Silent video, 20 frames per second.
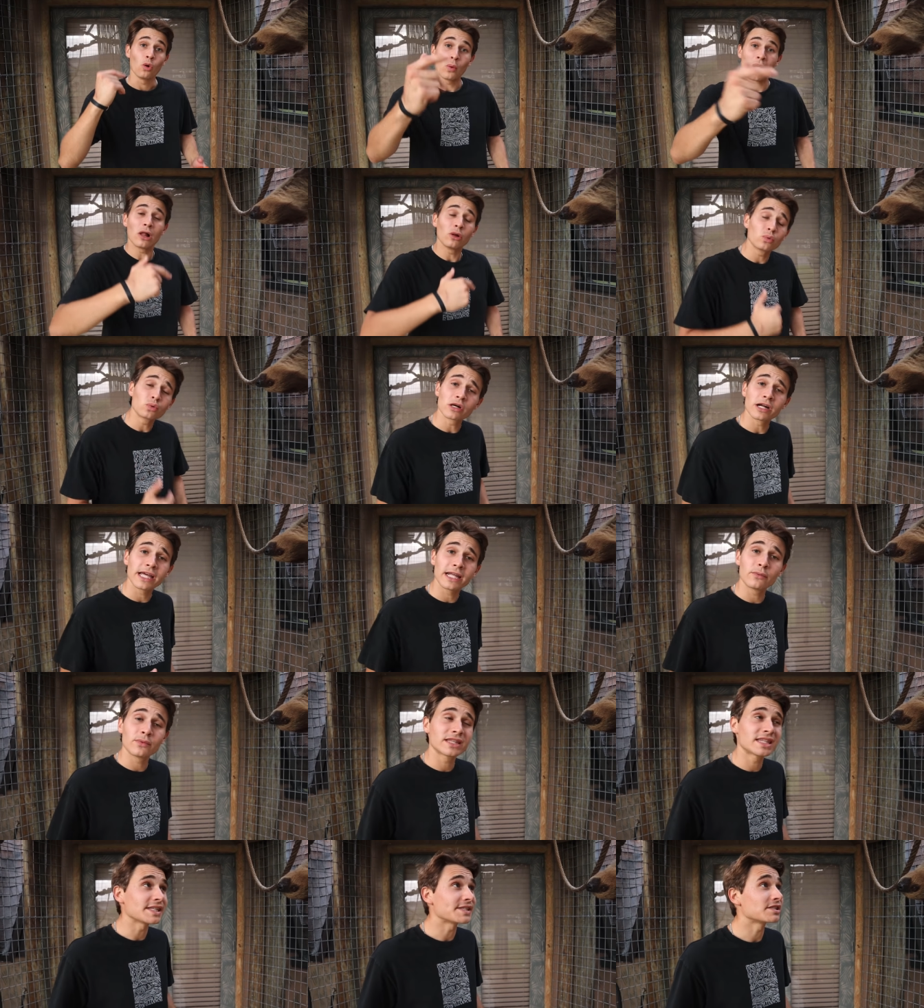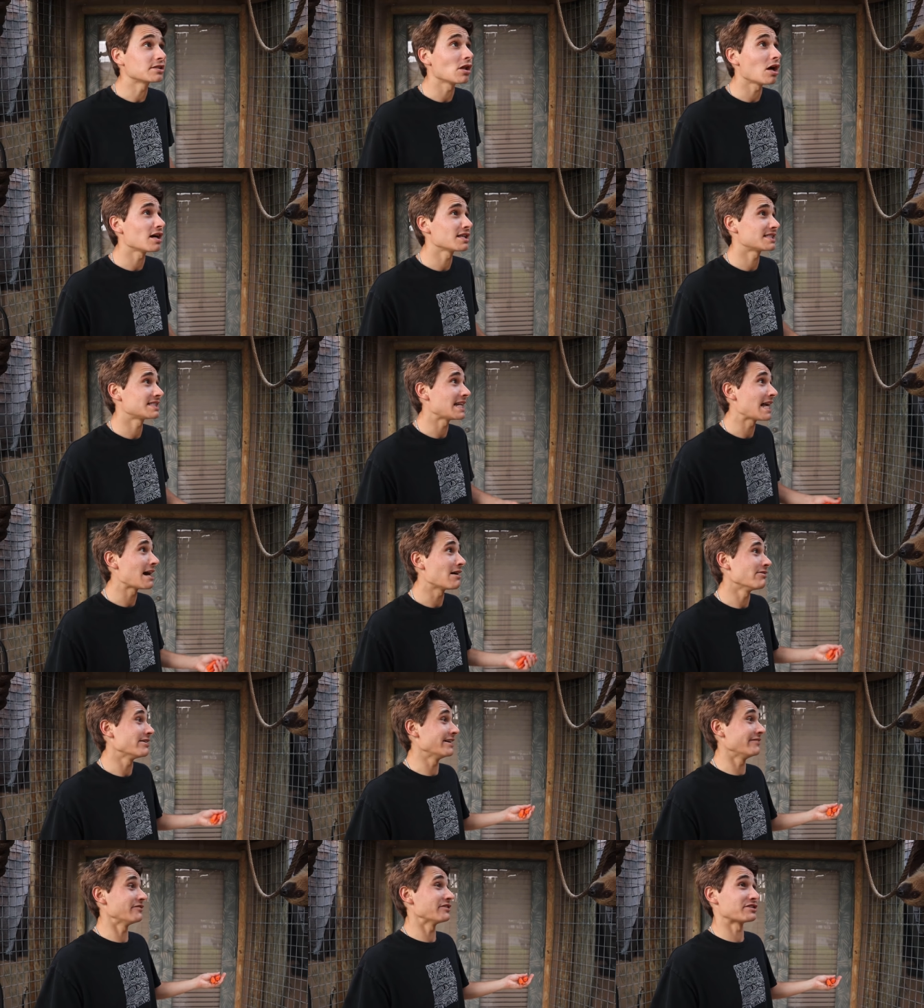Well, we're in with the sloths
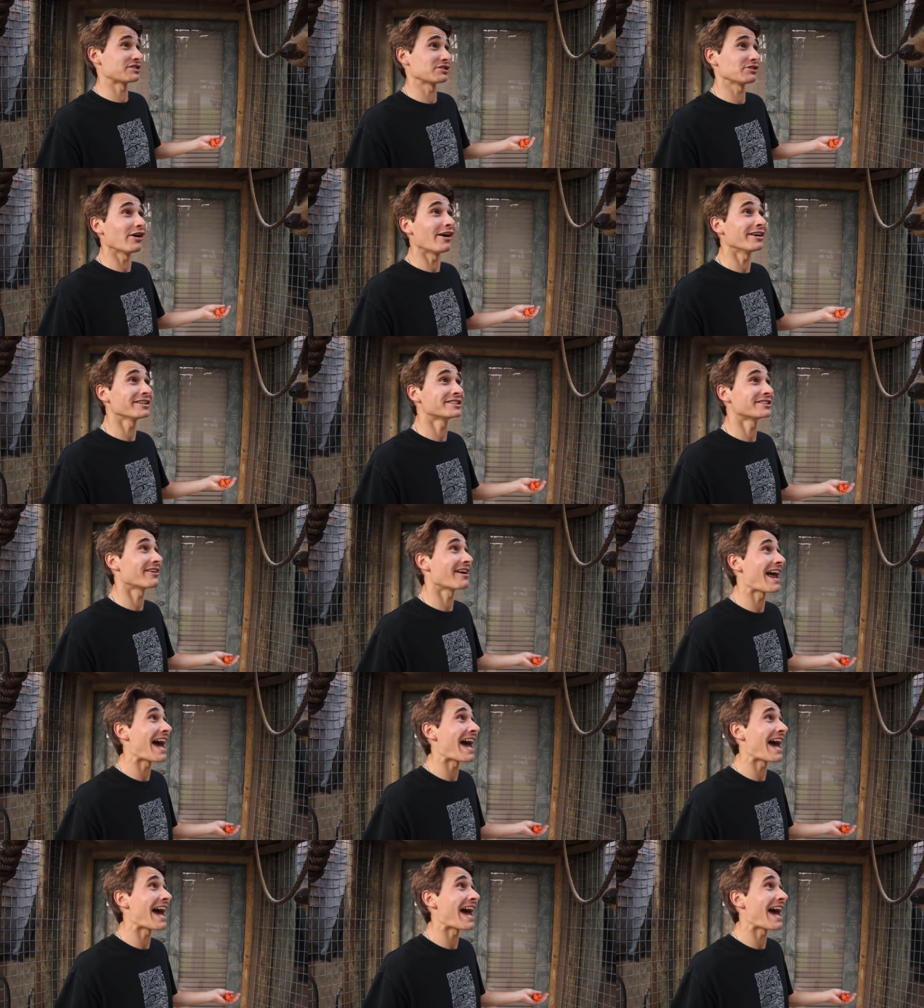now, and the sloths are